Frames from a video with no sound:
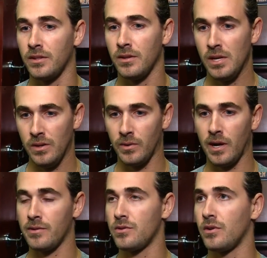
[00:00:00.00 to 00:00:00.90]
to what
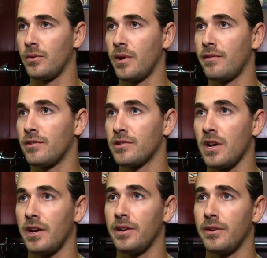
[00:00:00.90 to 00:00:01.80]
I was doing when I first
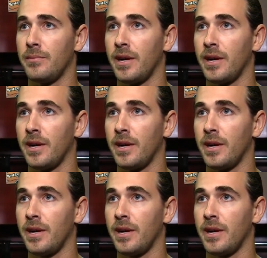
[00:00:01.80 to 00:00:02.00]
got here,